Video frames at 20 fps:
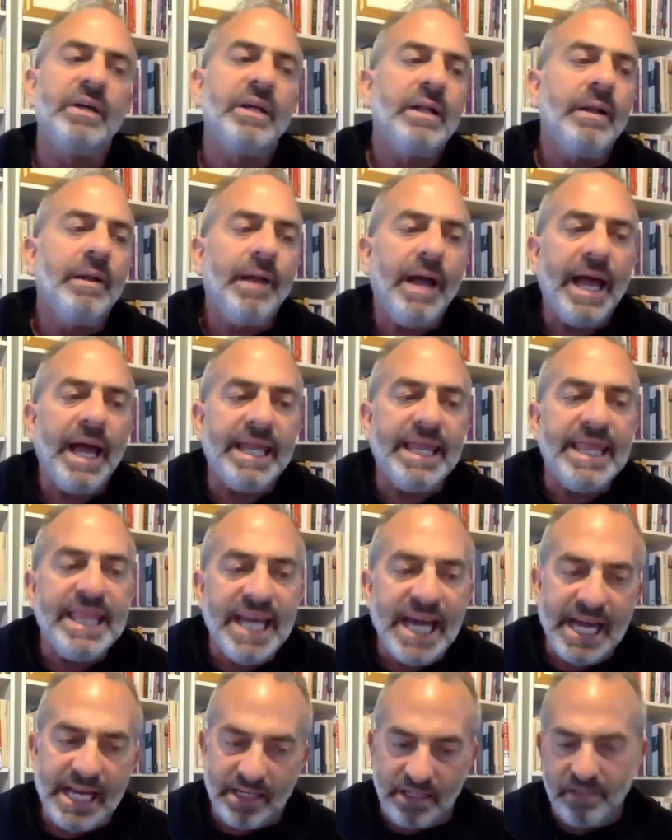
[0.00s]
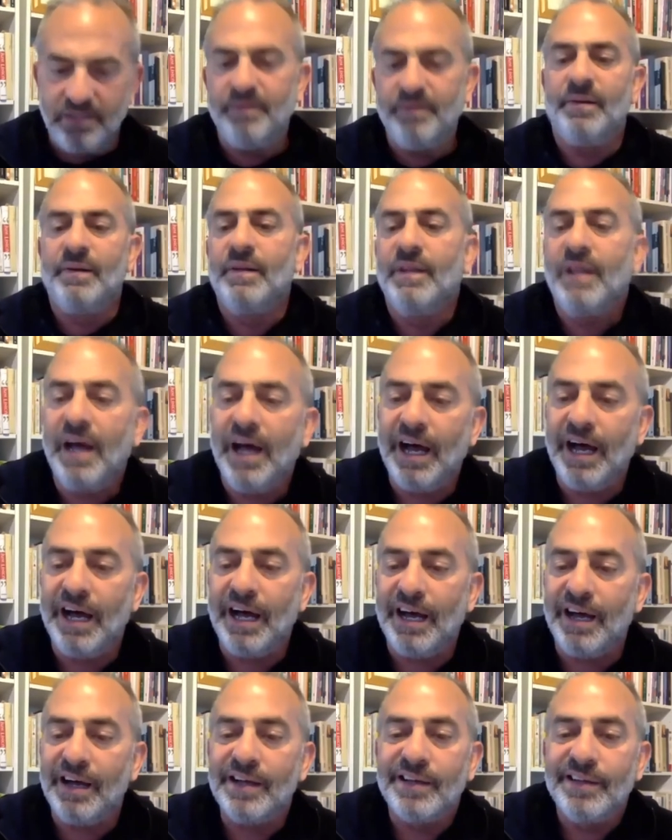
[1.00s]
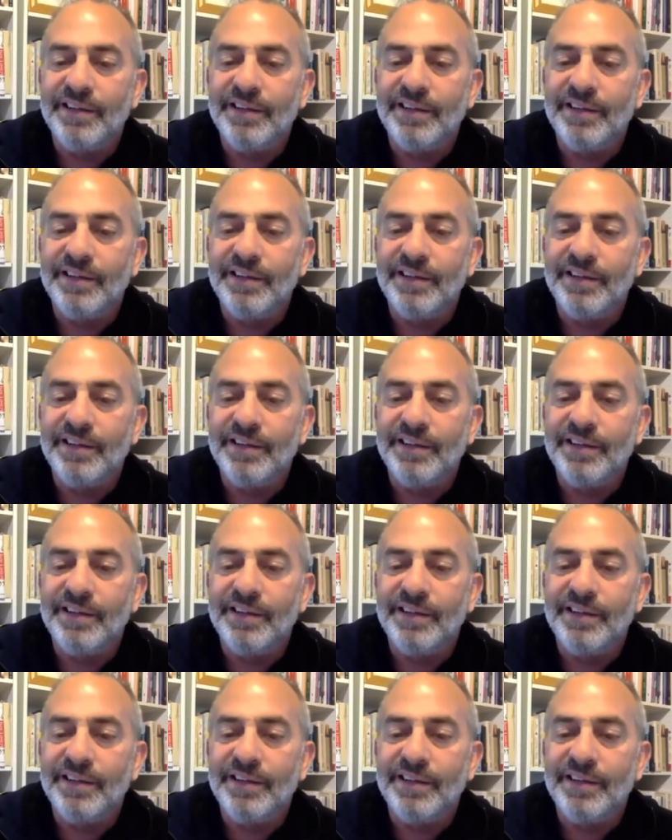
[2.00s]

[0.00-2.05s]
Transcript: Mm-hmm. And then uh,